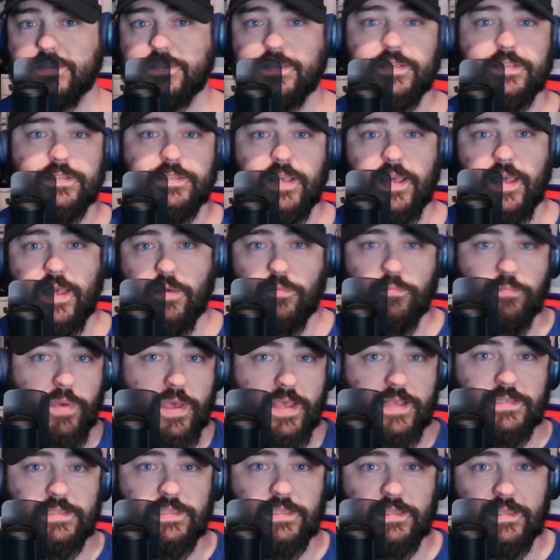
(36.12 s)
is
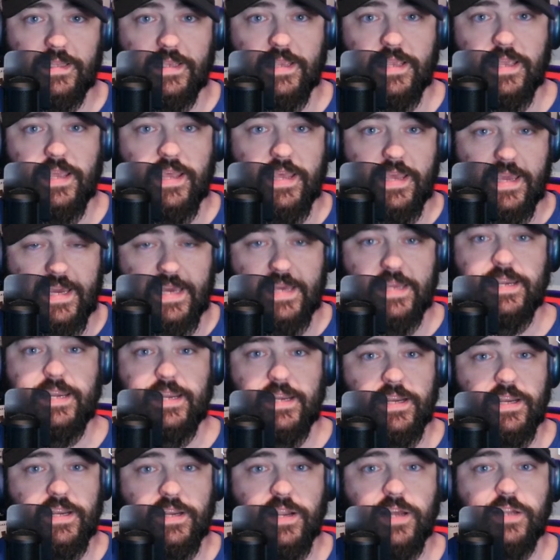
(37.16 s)
basically it in
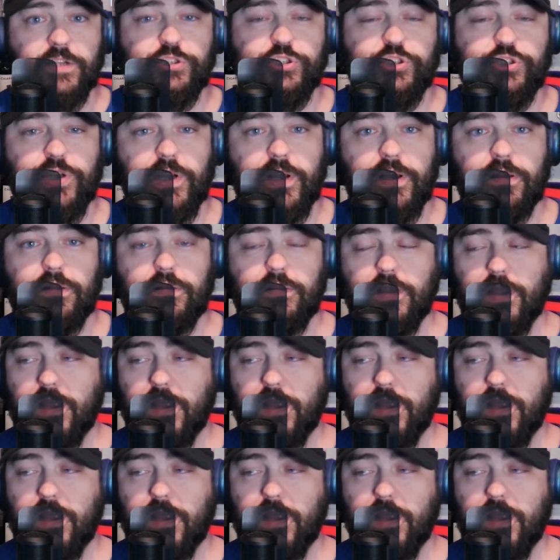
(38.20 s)
a nutshell.